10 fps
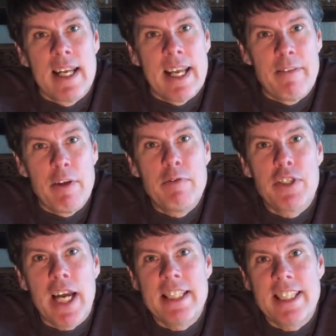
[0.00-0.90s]
if you've
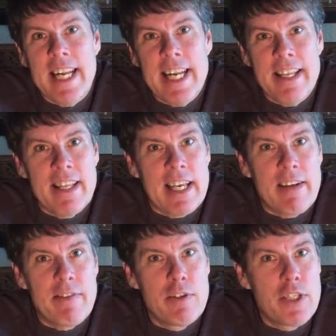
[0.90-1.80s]
changed anything,
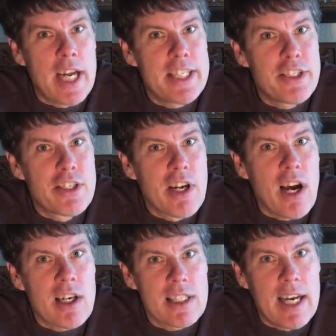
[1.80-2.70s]
if you changed your
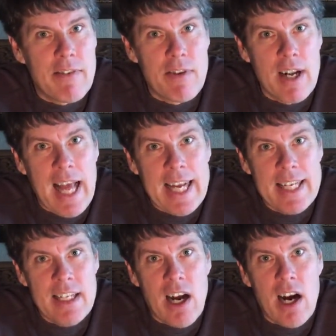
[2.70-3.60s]
nocks out for
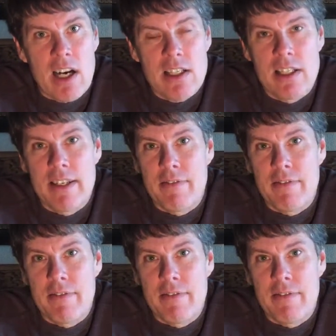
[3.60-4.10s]
lighted nocks,